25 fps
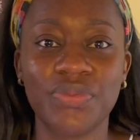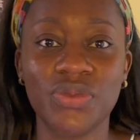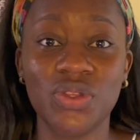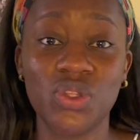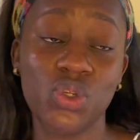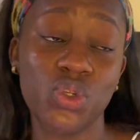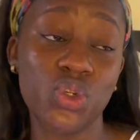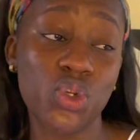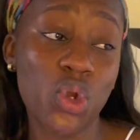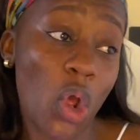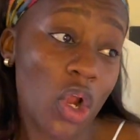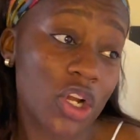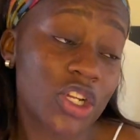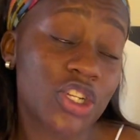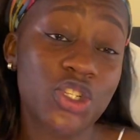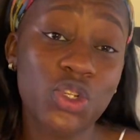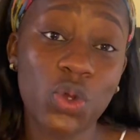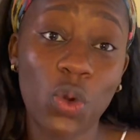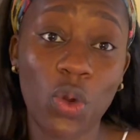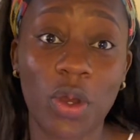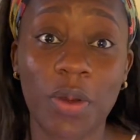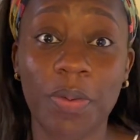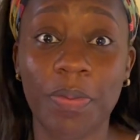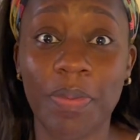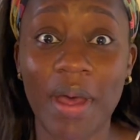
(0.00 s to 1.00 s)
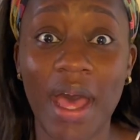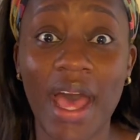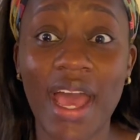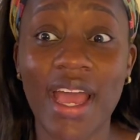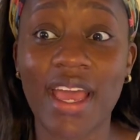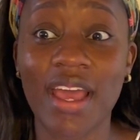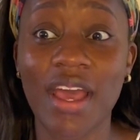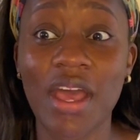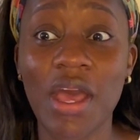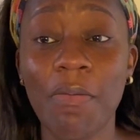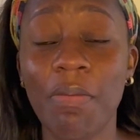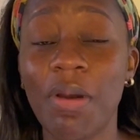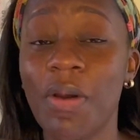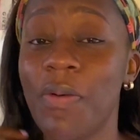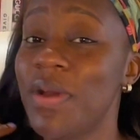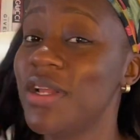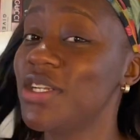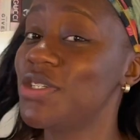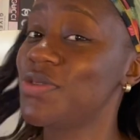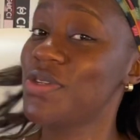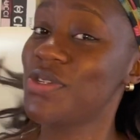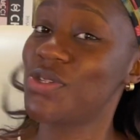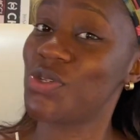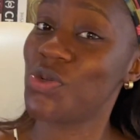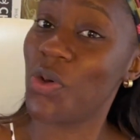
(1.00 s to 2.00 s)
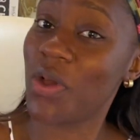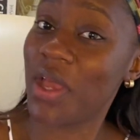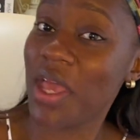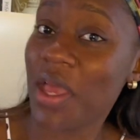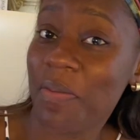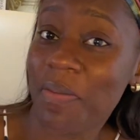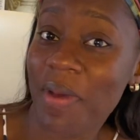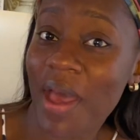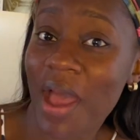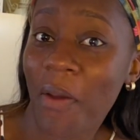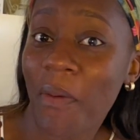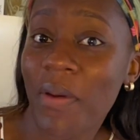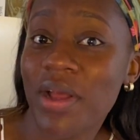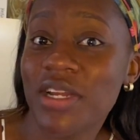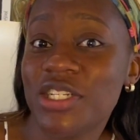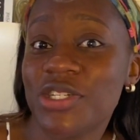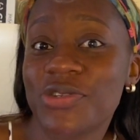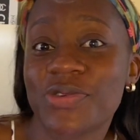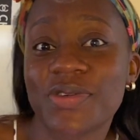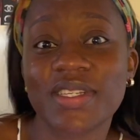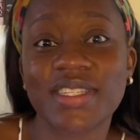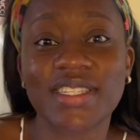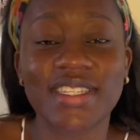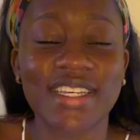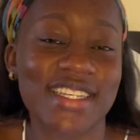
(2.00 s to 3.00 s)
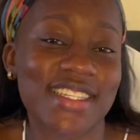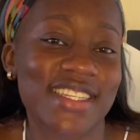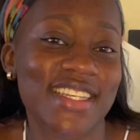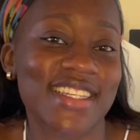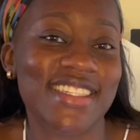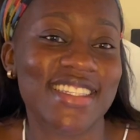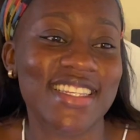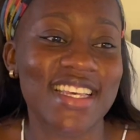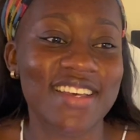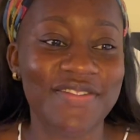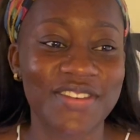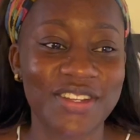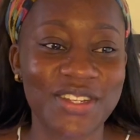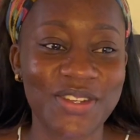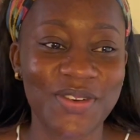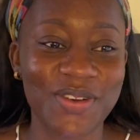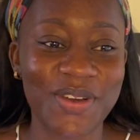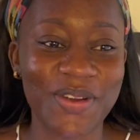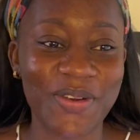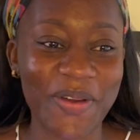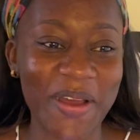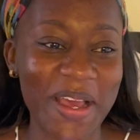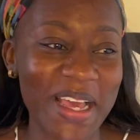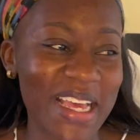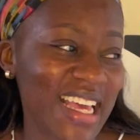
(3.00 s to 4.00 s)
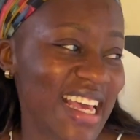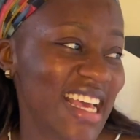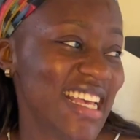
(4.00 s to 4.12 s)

To not talk back. But when she was talking back when she was 6 and 7, you were going,